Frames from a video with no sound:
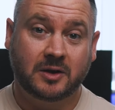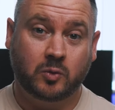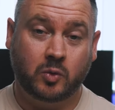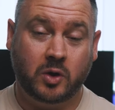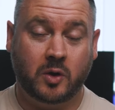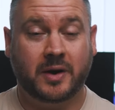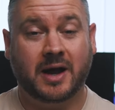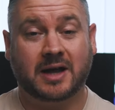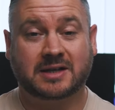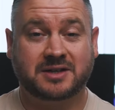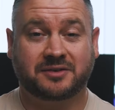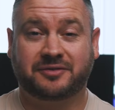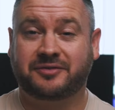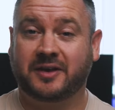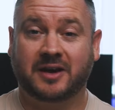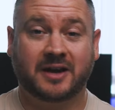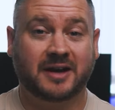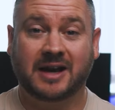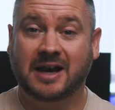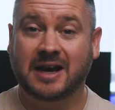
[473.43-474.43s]
where we had to
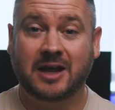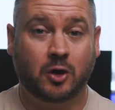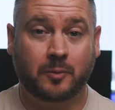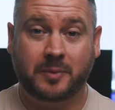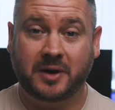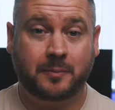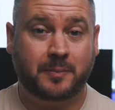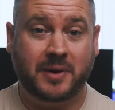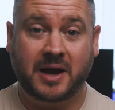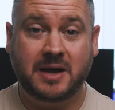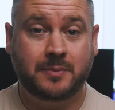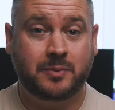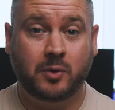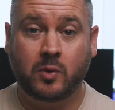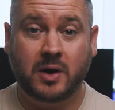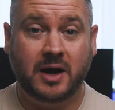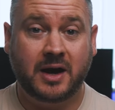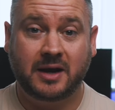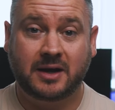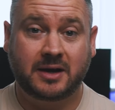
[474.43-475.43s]
fill in a little bit of
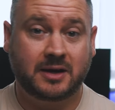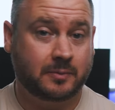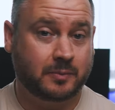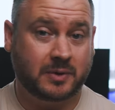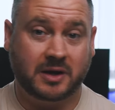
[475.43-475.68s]
paperwork,